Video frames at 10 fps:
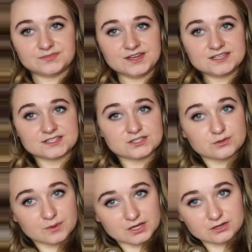This
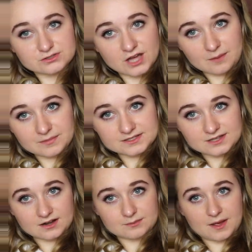super cute top. It's
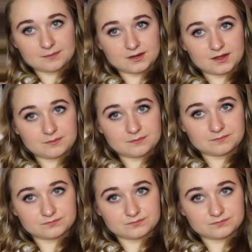got peplum